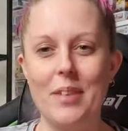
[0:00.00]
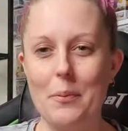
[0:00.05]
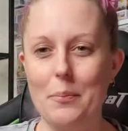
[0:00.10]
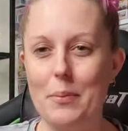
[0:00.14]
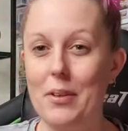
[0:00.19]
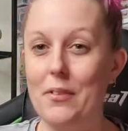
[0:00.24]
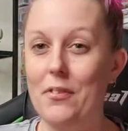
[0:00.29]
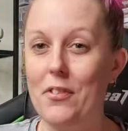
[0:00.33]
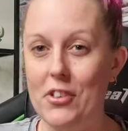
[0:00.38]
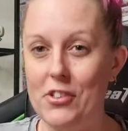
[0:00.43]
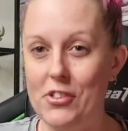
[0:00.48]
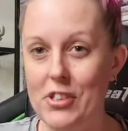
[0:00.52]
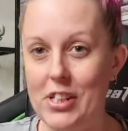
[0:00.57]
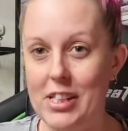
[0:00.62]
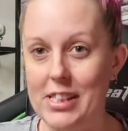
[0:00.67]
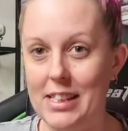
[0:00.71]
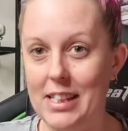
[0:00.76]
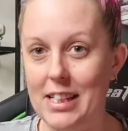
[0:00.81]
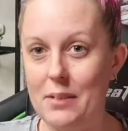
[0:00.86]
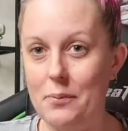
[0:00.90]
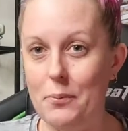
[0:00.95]
But if you're
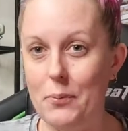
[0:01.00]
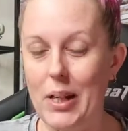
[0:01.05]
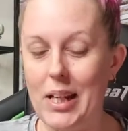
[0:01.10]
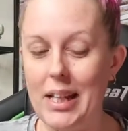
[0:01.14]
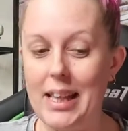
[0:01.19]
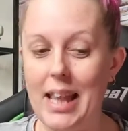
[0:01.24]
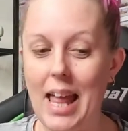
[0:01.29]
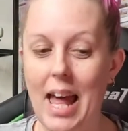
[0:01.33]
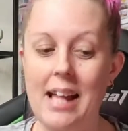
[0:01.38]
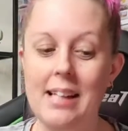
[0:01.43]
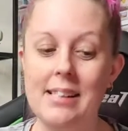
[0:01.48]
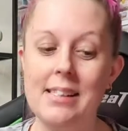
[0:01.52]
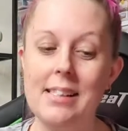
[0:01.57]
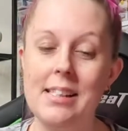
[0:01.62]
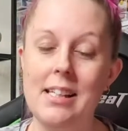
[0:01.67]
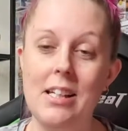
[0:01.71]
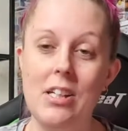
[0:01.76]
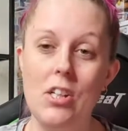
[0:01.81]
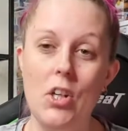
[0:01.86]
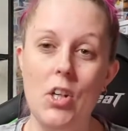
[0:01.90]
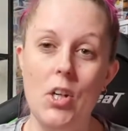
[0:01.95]
interested in winning that,
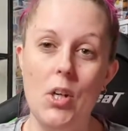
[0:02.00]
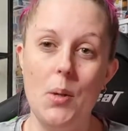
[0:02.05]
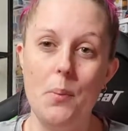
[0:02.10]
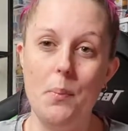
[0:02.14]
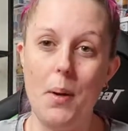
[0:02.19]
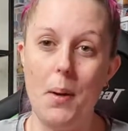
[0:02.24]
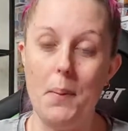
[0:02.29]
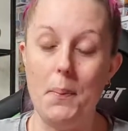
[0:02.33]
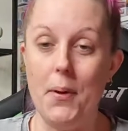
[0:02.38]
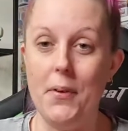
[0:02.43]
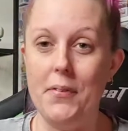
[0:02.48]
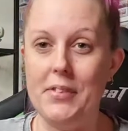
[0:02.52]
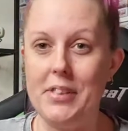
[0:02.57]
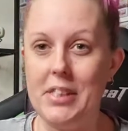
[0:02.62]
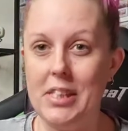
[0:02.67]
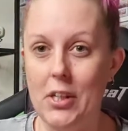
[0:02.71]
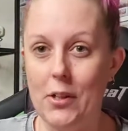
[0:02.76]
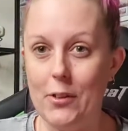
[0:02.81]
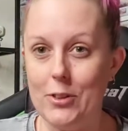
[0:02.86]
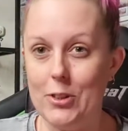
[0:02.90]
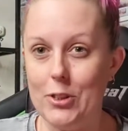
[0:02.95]
pop over to
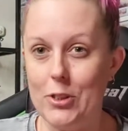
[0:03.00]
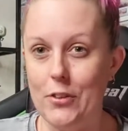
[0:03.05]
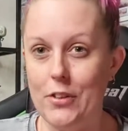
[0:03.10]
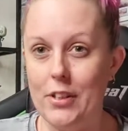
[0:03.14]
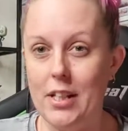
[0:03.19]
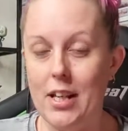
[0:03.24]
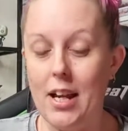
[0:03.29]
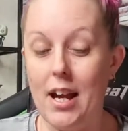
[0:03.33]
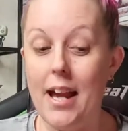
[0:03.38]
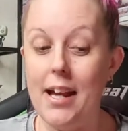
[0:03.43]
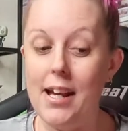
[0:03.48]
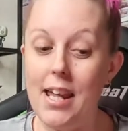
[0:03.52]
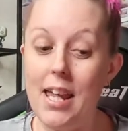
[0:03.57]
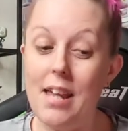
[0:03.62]
the auction on the night.